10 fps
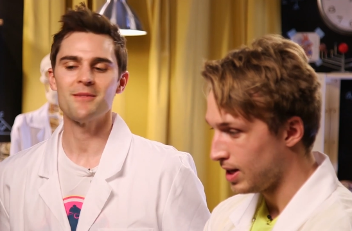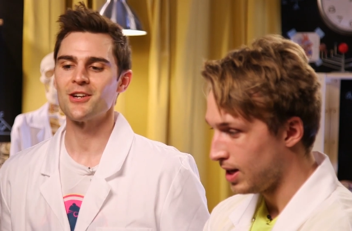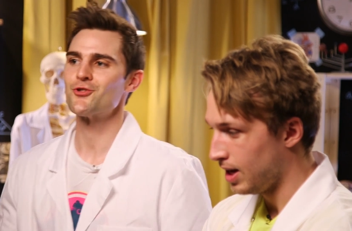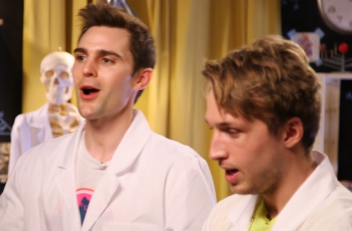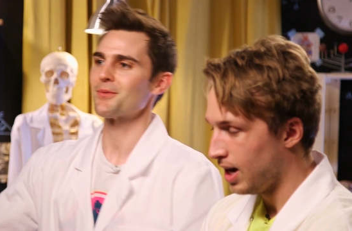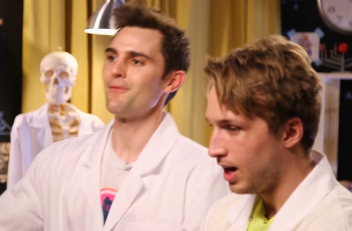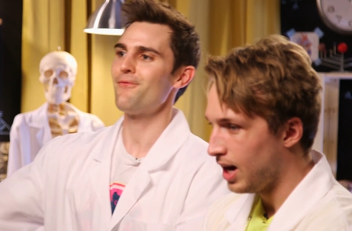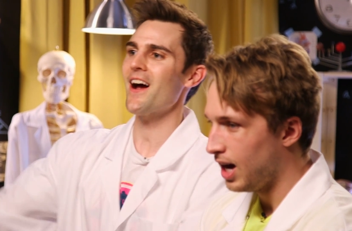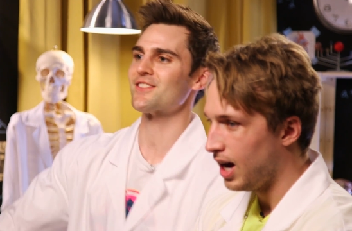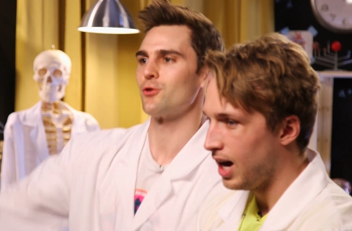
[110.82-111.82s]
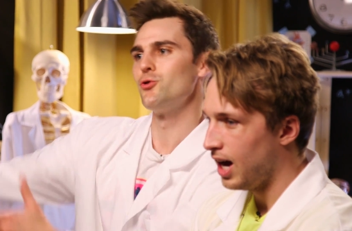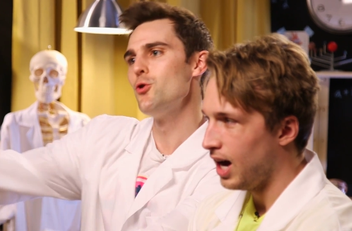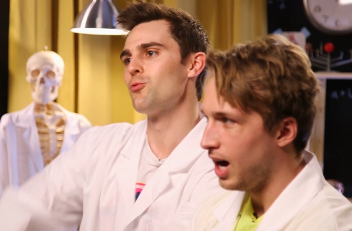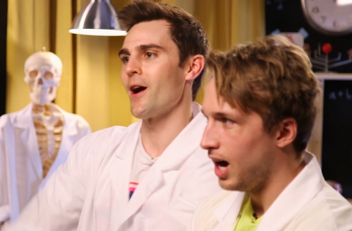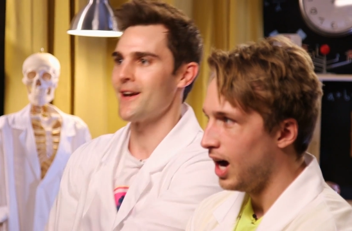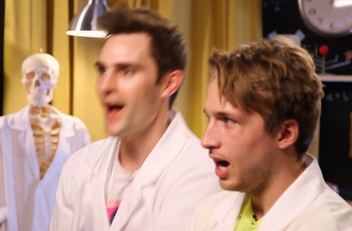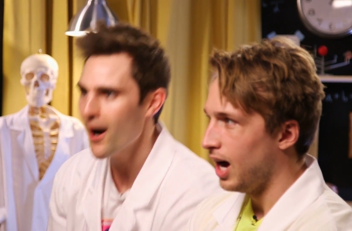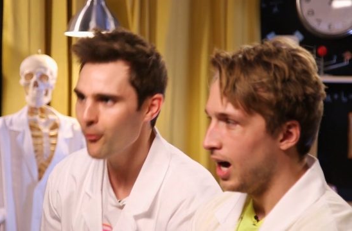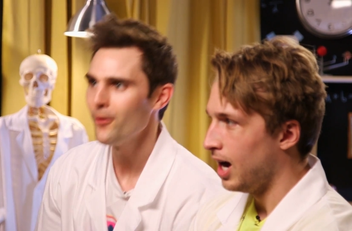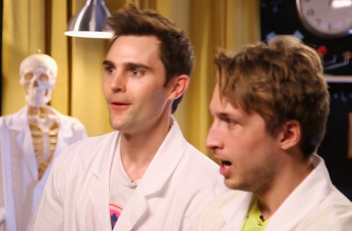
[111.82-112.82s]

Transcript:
Speaker 1: I'm gonna drop some facts on you right now.